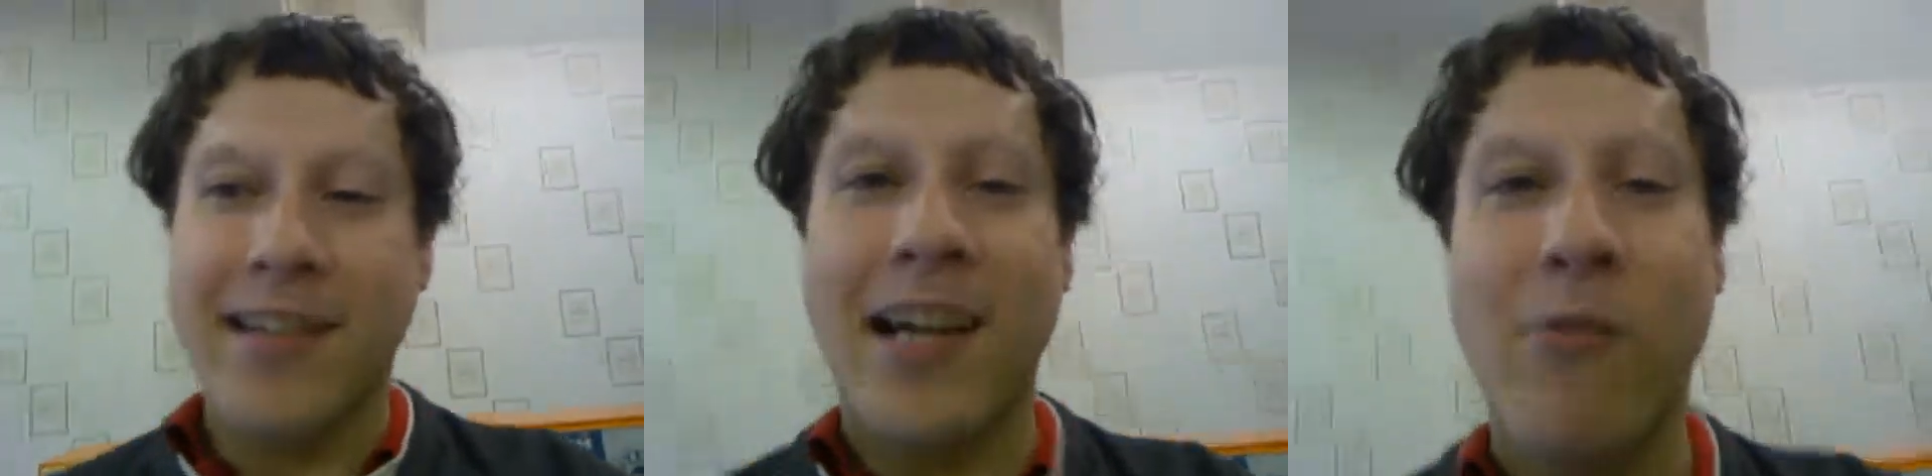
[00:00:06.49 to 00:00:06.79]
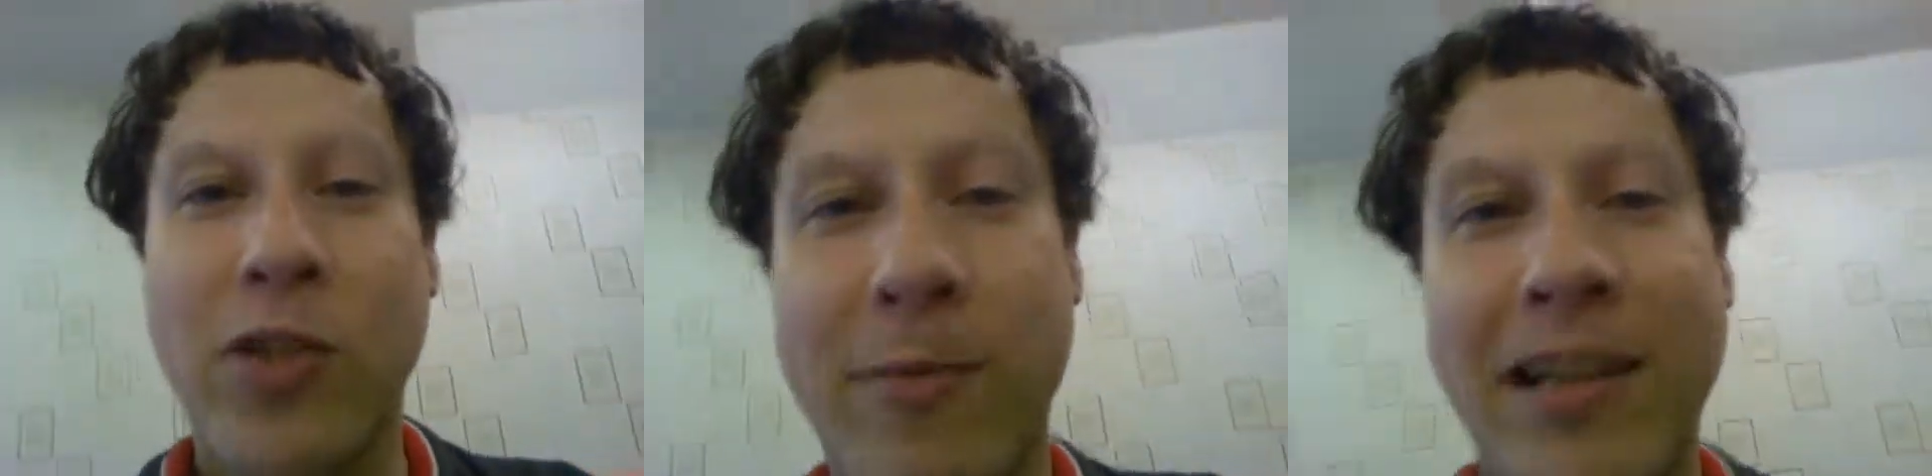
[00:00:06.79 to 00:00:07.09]
Now
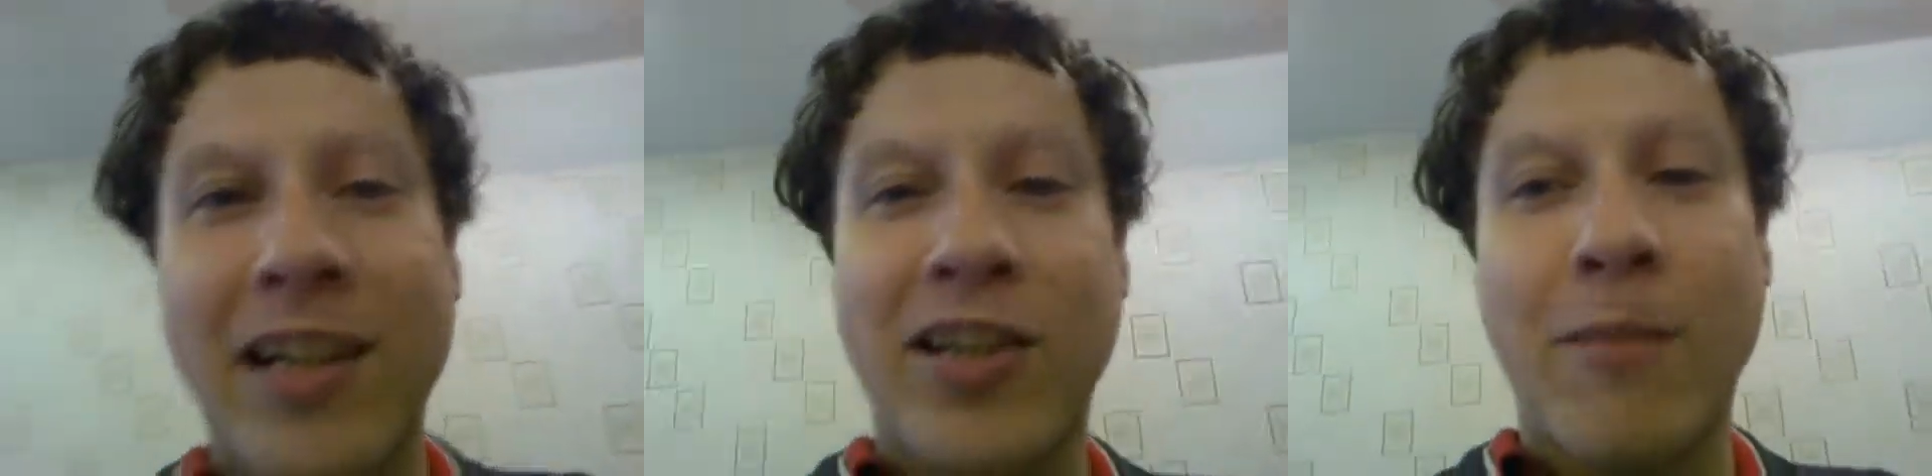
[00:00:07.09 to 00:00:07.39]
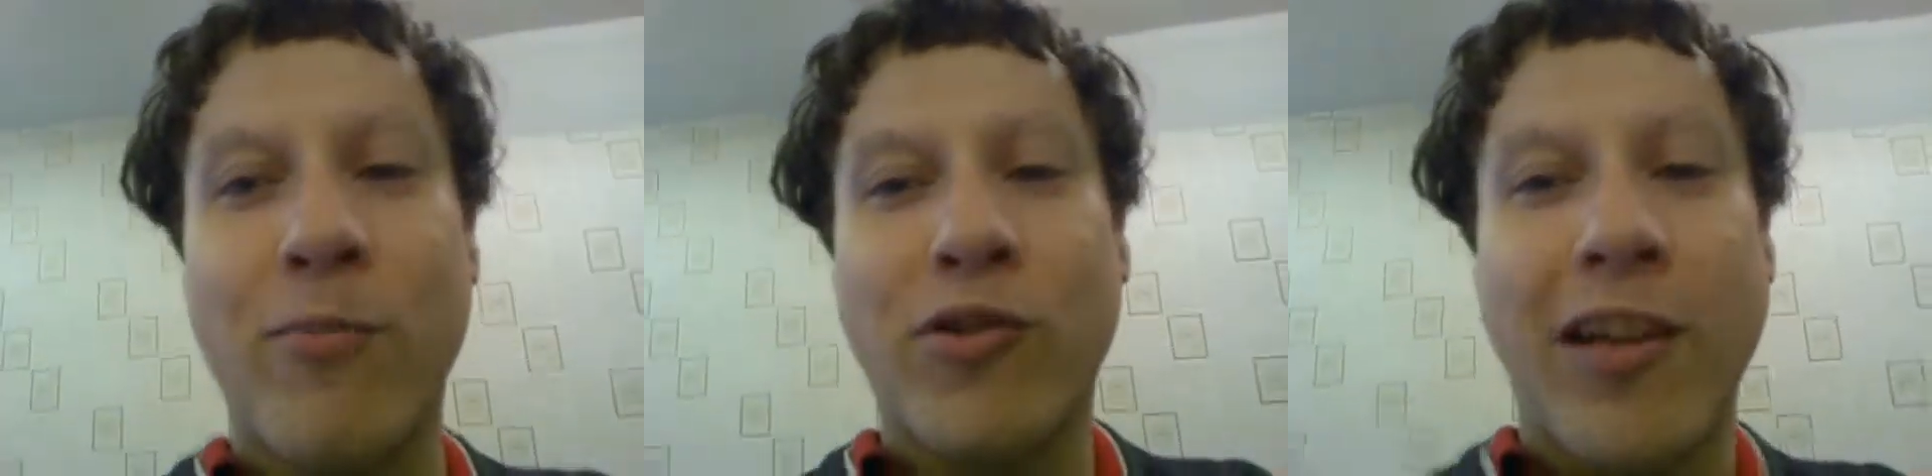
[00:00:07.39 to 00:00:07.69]
what are we going to
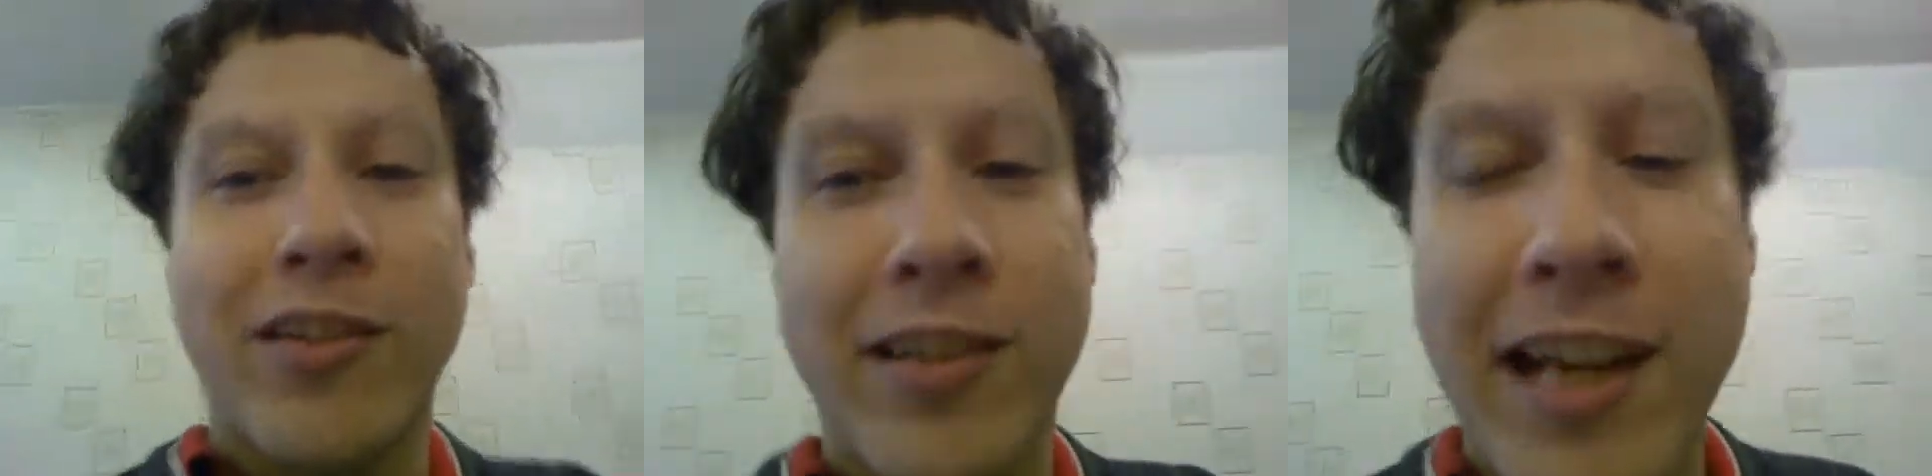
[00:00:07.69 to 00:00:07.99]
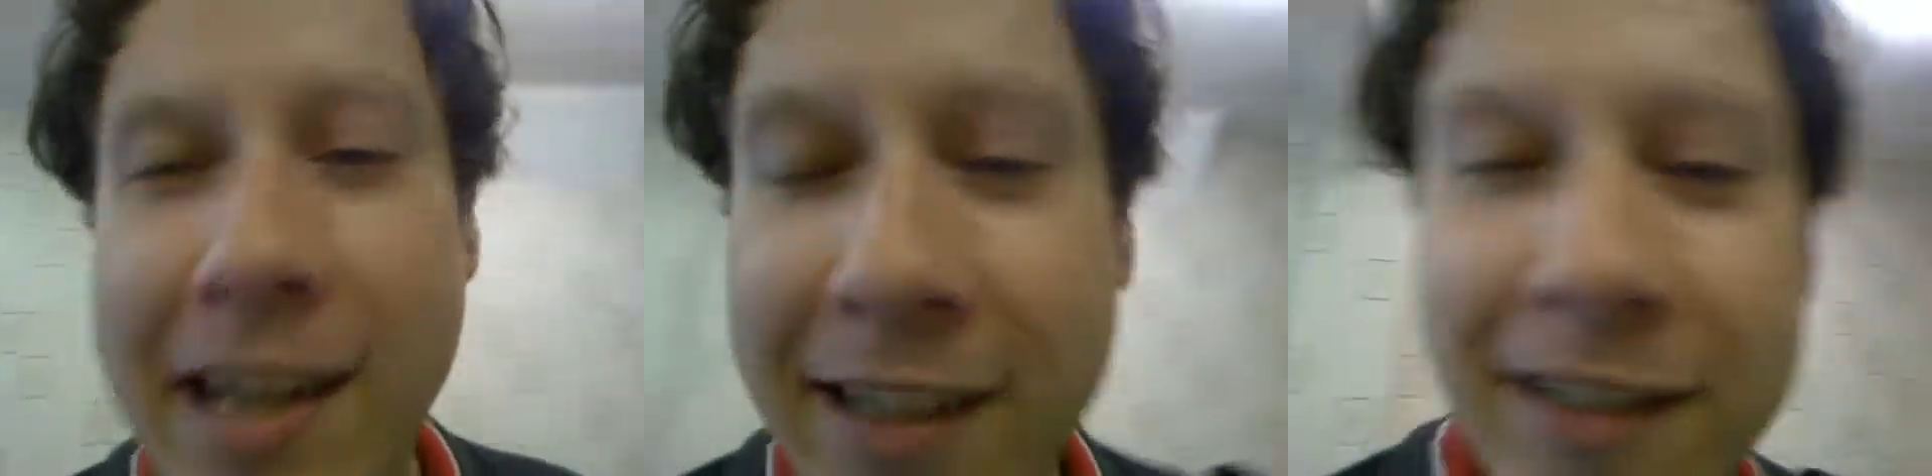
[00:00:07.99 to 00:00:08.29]
tumble dry today?